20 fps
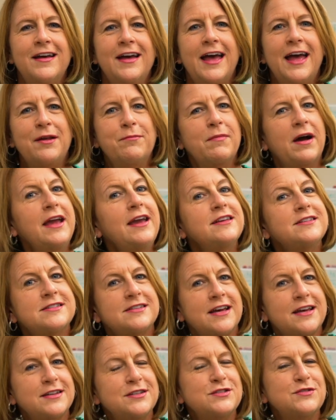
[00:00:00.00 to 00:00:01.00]
And Mike
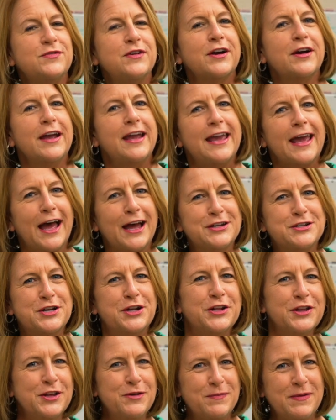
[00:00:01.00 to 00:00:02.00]
says, very
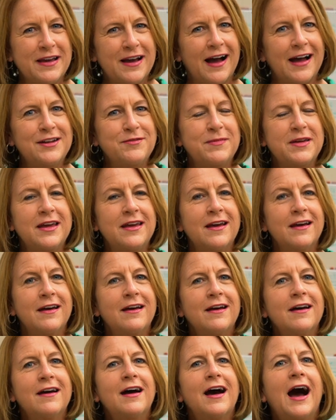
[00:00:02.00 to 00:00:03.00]
casually behind me,
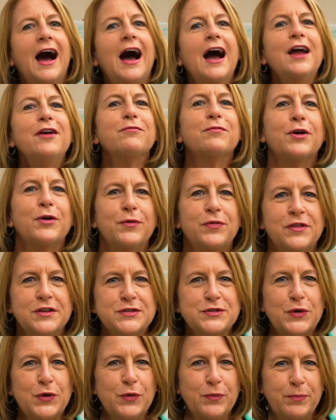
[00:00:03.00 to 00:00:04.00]
I wrote
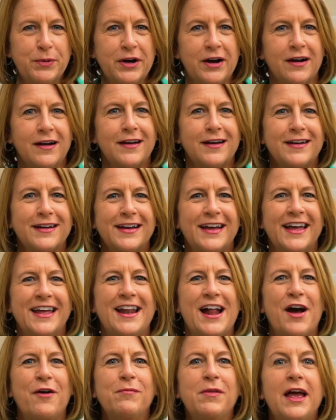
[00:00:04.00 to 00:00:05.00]
this whole book. And
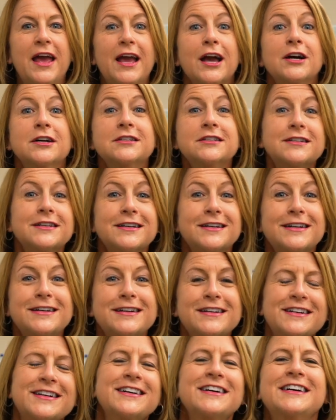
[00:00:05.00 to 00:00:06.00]
I'm like,
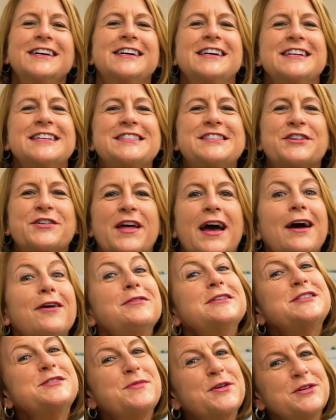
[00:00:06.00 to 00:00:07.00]
so that
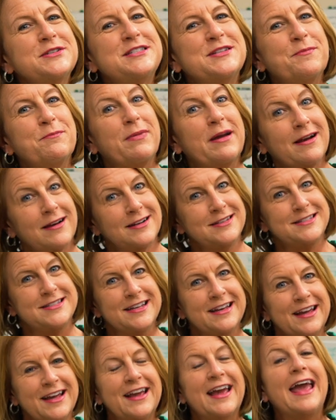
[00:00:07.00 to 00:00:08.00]
was the most
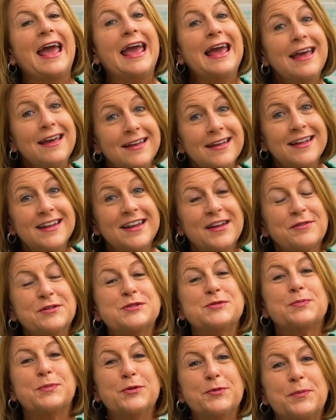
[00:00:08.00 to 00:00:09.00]
embarrassing, and it
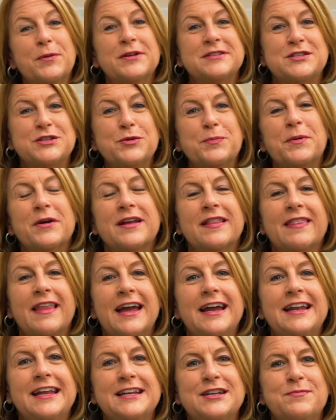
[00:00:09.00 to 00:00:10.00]
was super
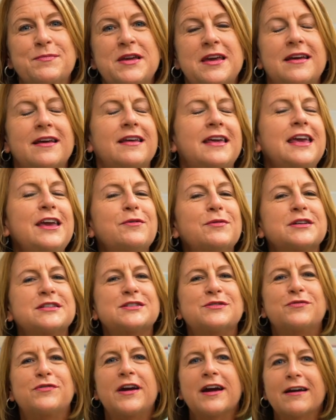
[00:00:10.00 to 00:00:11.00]
enlightening to me. He
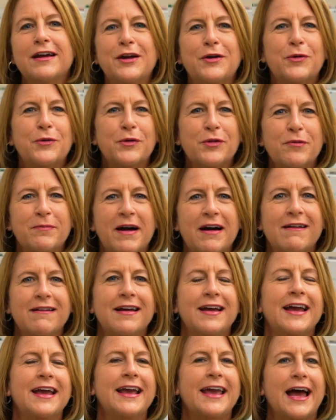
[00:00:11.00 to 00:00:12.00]
was very cool about
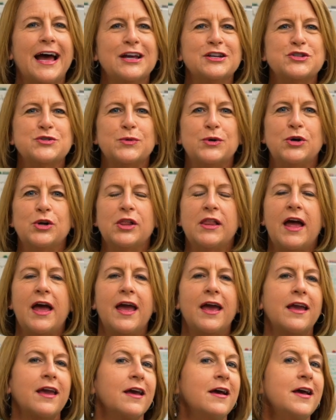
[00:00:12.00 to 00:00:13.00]
it and casual,
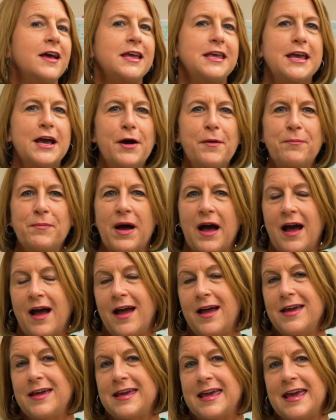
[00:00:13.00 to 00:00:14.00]
like, yep,
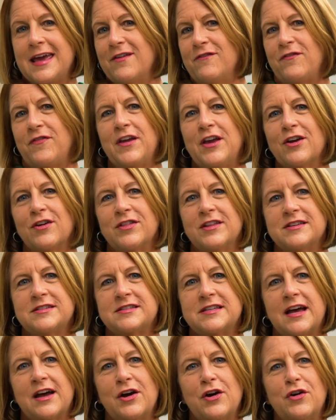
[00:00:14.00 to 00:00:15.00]
I can't figure
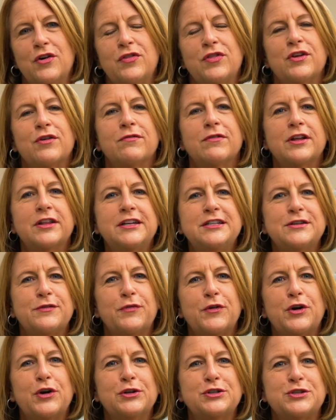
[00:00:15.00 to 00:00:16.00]
this out. They're really
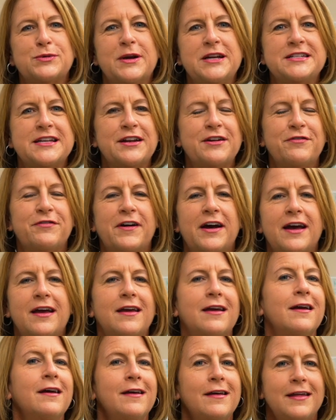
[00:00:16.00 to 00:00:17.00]
difficult to
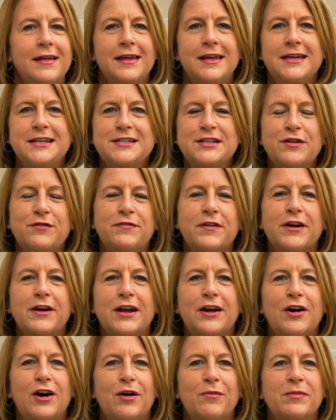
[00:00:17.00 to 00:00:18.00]
identify. He did it very
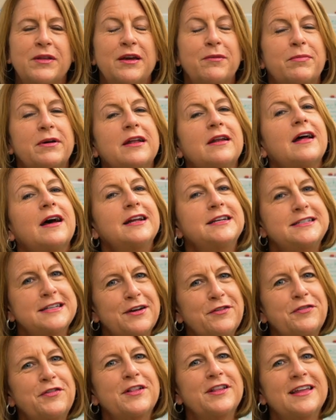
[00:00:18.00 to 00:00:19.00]
calmly, but I
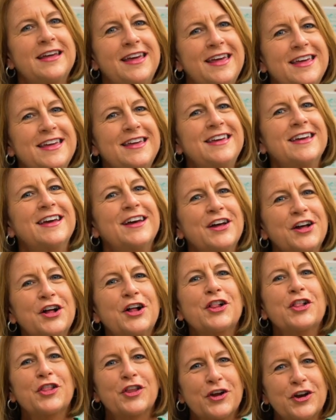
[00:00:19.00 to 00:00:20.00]
definitely
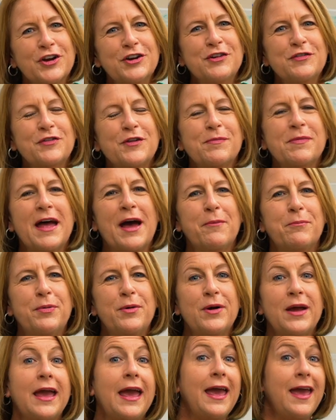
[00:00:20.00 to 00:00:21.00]
learned from that
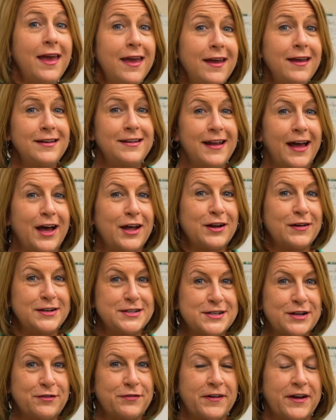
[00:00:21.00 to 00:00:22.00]
point, A, how to
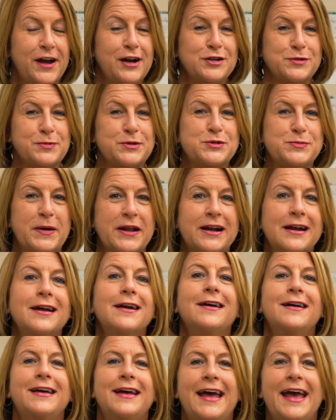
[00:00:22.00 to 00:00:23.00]
identify octopus better,
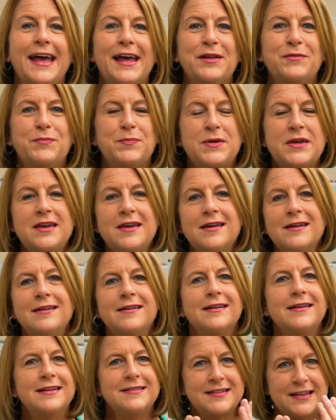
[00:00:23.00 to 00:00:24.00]
and
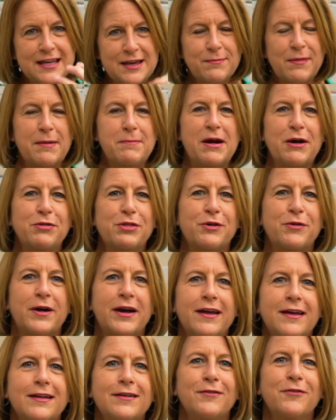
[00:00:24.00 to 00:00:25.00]
B, to keep my mouth
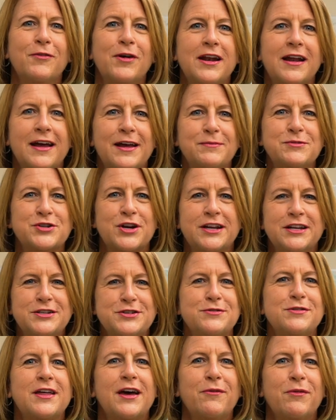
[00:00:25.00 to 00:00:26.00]
quiet when I am trying to
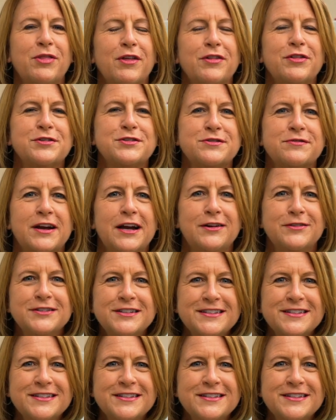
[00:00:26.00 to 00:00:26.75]
do that with others around.